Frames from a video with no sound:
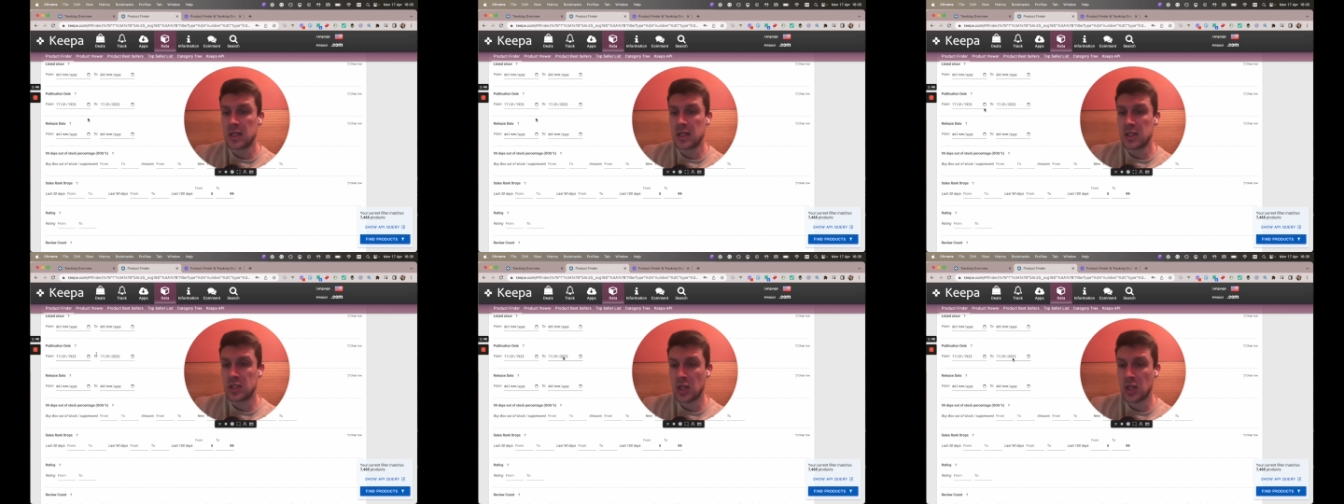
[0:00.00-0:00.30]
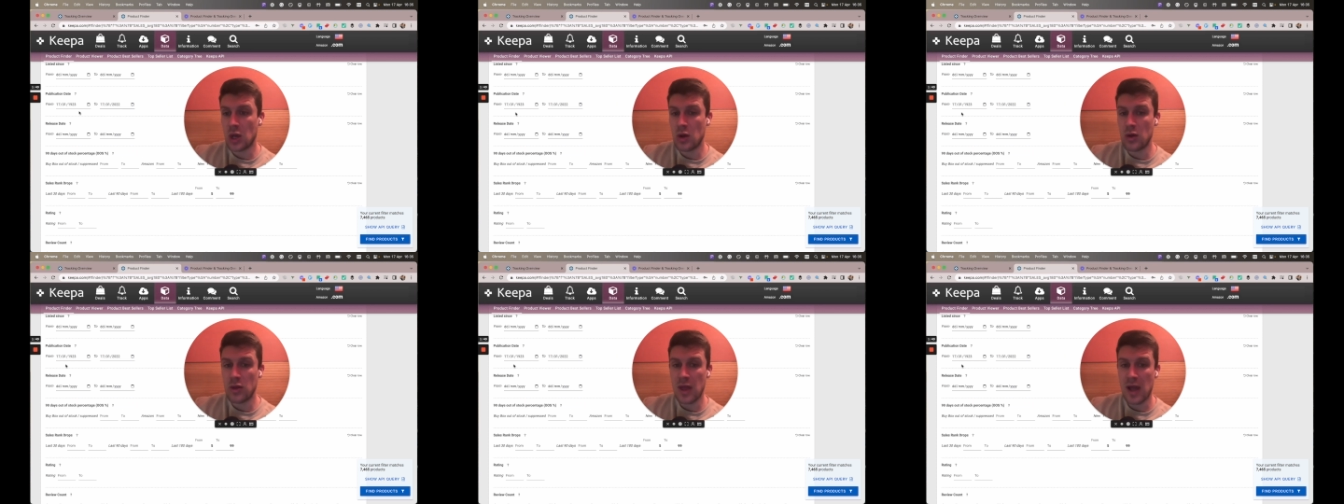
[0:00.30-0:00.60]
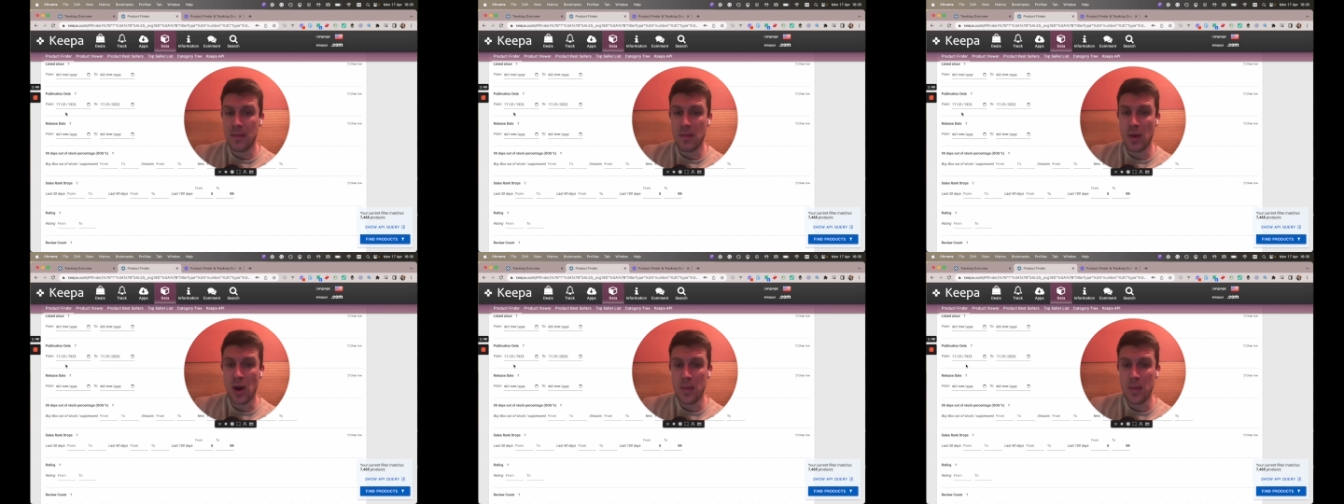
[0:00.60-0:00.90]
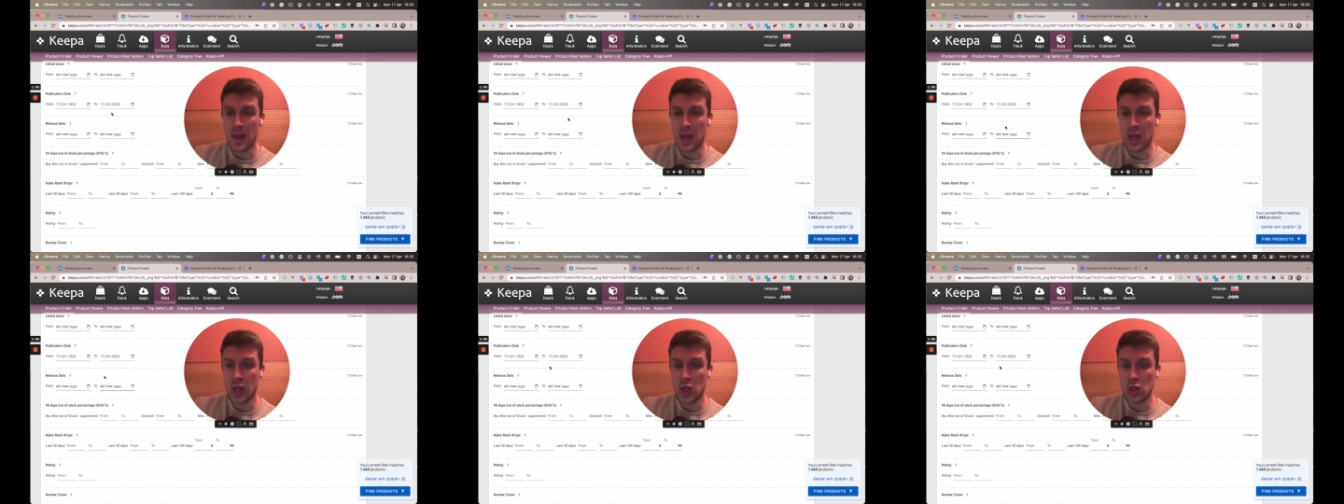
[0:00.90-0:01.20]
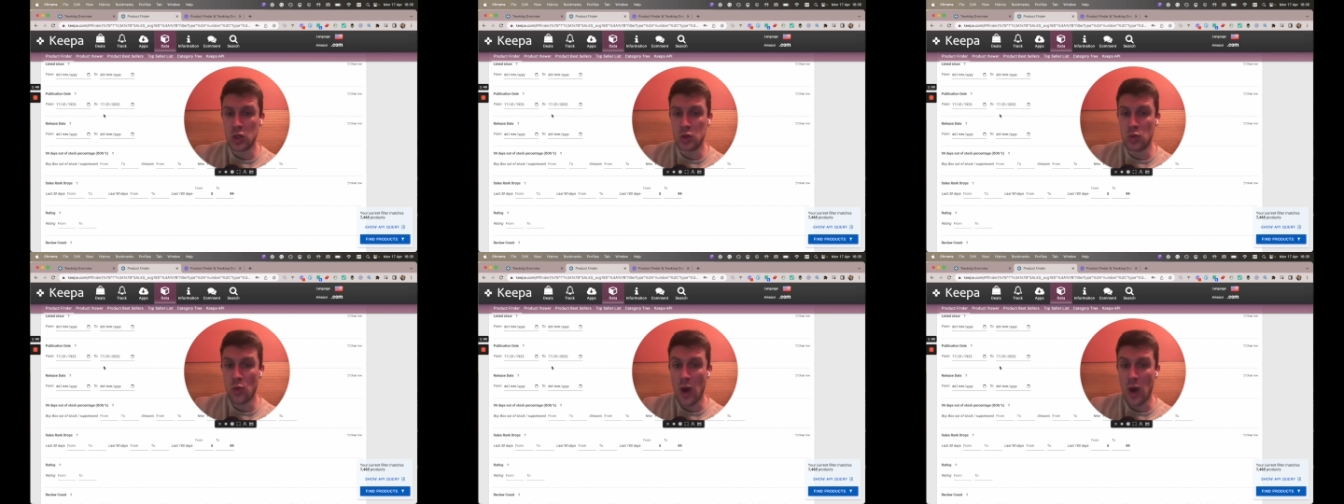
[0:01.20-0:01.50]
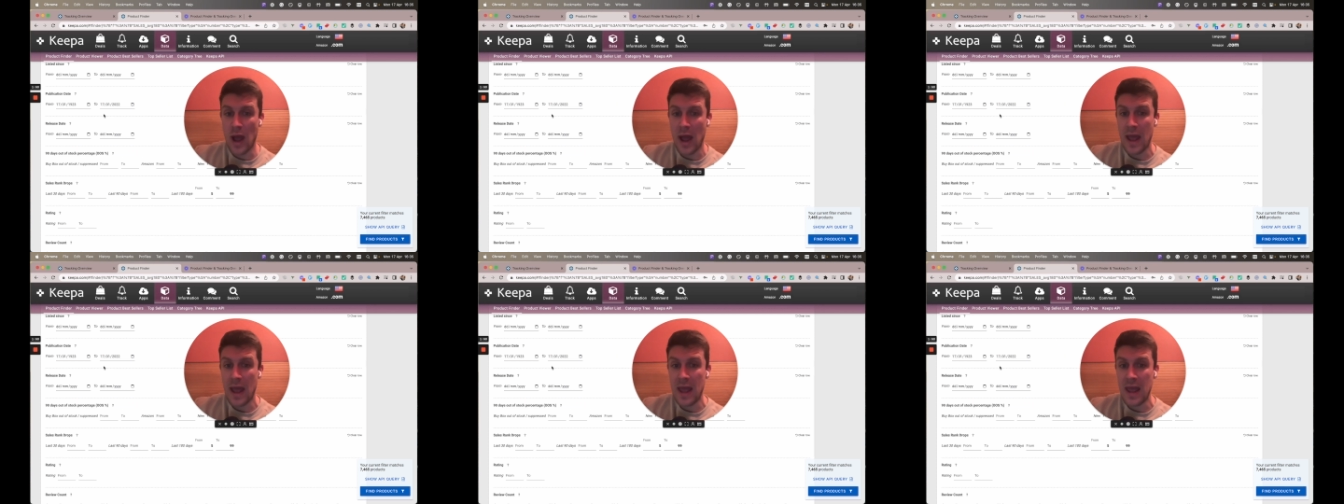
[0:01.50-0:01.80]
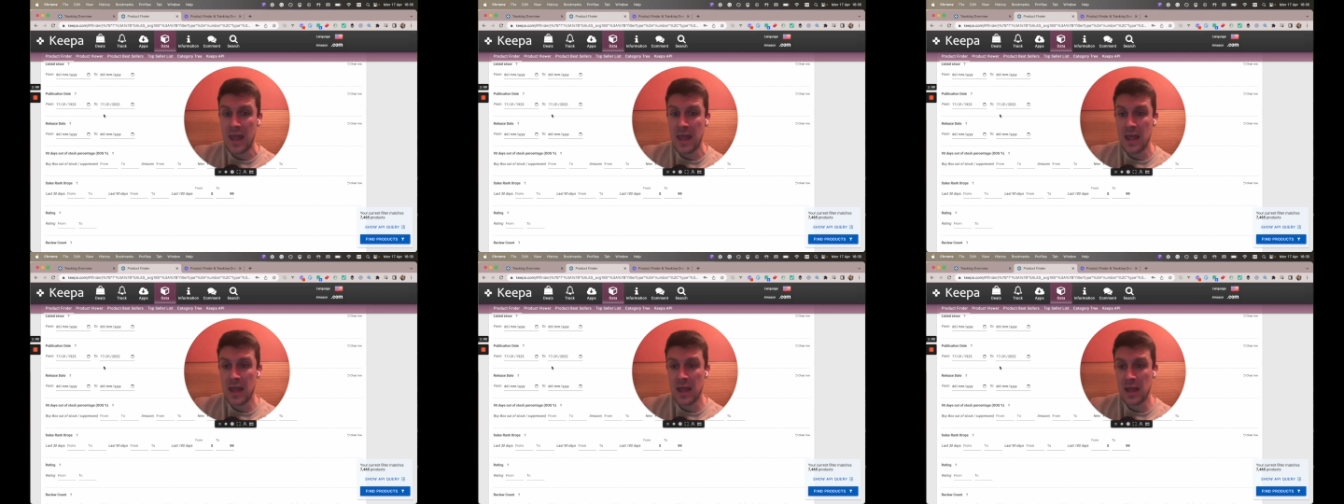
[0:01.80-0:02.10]
so that might be a good
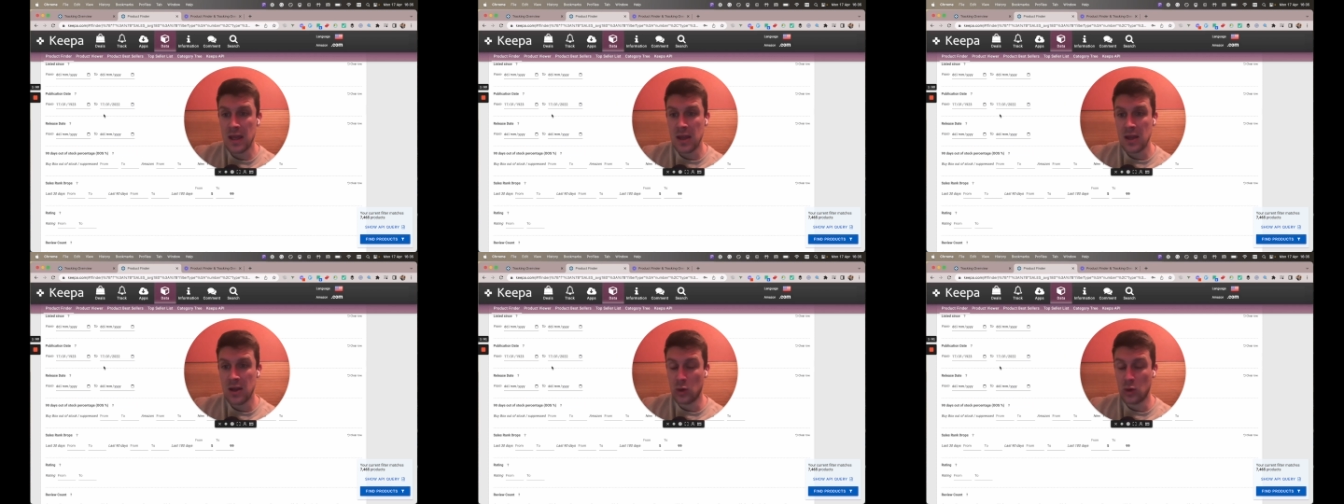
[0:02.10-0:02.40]
way or